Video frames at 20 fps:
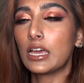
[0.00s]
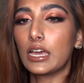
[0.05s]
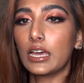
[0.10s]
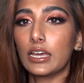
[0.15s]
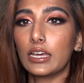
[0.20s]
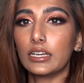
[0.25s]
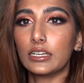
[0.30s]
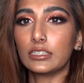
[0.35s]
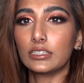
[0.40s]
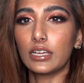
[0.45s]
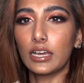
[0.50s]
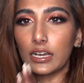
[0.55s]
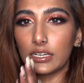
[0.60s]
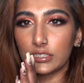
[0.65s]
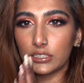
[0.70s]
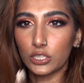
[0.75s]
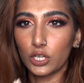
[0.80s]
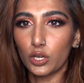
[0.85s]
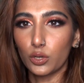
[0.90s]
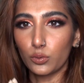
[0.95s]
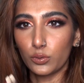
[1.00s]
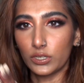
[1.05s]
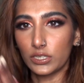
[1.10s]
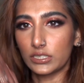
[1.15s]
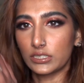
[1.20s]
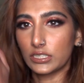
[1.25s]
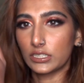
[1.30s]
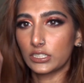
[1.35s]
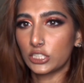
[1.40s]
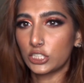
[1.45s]
And as
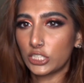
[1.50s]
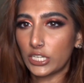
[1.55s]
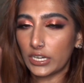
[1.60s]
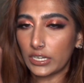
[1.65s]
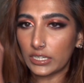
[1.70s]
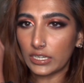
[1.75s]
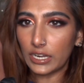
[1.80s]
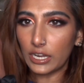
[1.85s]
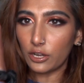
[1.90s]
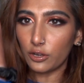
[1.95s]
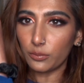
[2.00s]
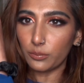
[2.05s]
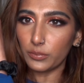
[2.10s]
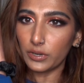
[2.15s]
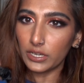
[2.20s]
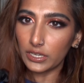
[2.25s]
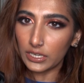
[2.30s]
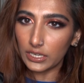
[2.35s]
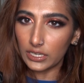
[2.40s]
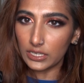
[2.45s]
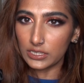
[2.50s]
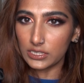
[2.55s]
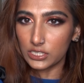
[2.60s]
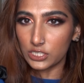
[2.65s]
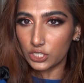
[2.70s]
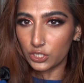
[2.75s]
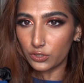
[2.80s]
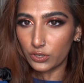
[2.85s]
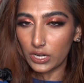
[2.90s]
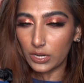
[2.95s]
always, check out my
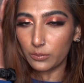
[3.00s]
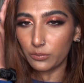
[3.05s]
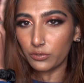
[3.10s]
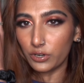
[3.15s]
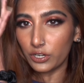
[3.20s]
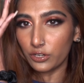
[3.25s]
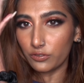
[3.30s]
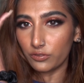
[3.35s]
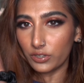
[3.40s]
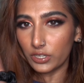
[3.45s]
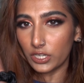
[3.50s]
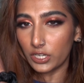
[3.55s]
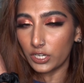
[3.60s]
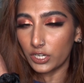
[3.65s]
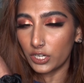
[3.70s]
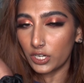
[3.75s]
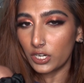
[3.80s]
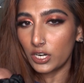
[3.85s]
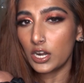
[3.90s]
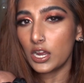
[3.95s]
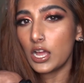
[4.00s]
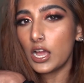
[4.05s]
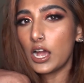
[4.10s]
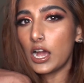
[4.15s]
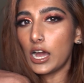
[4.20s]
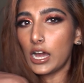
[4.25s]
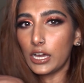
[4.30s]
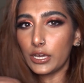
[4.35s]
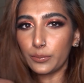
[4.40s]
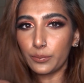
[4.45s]
Instagram right over here.
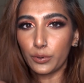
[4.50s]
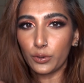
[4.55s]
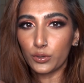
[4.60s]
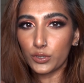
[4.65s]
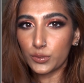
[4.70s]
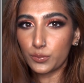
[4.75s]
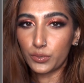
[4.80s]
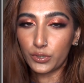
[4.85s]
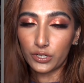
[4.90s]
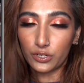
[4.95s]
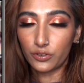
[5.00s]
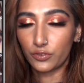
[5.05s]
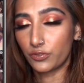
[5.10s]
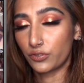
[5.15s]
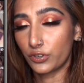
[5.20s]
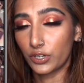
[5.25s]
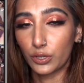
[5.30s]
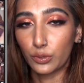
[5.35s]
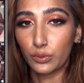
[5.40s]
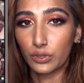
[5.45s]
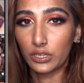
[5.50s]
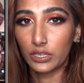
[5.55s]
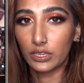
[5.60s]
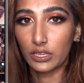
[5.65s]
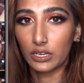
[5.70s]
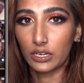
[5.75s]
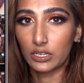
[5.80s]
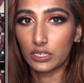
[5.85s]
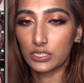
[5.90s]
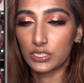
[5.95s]
I post pretty frequently
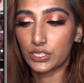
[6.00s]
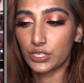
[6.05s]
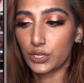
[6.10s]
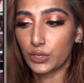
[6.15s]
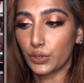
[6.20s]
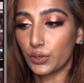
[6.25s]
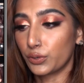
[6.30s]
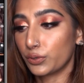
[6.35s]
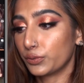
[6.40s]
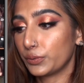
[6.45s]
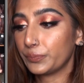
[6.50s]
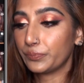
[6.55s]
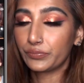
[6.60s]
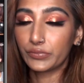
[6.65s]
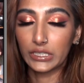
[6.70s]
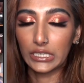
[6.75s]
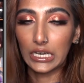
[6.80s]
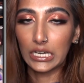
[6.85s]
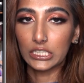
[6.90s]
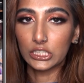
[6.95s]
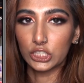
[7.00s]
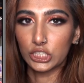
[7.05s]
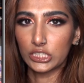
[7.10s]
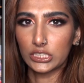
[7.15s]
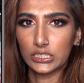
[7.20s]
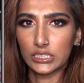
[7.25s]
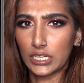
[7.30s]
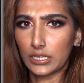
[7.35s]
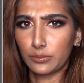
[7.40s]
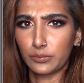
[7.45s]
there, so yeah, just
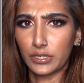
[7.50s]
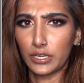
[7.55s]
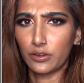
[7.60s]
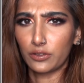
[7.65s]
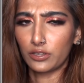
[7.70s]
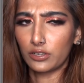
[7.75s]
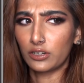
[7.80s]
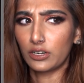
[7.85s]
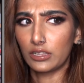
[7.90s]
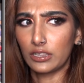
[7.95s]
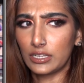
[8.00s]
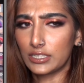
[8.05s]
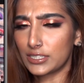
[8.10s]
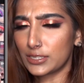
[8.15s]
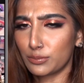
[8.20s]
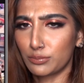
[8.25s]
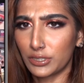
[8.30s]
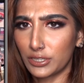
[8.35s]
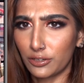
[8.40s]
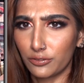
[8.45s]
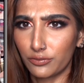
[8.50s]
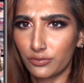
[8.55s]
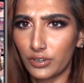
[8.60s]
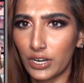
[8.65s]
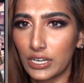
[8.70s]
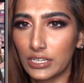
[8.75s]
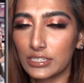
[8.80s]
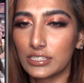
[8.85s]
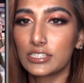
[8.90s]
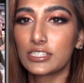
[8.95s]
check me out there and let's become
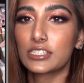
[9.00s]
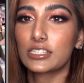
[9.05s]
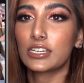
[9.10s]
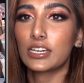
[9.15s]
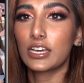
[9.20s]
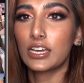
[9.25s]
friends.